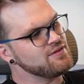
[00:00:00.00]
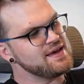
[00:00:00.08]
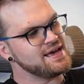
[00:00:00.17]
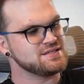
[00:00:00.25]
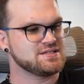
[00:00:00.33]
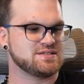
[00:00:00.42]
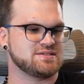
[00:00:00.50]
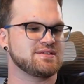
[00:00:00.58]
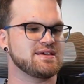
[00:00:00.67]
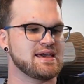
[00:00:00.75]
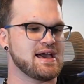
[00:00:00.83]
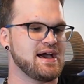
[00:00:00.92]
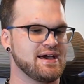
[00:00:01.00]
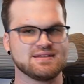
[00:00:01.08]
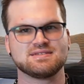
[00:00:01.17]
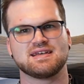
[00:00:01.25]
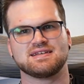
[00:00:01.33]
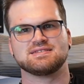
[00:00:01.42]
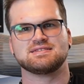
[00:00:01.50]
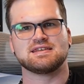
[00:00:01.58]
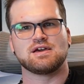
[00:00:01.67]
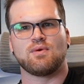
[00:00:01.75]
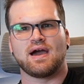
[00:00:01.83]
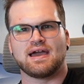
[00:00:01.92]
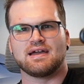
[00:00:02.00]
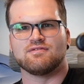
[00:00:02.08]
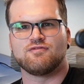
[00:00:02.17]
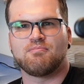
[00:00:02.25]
of this, yeah, it says Z-Wave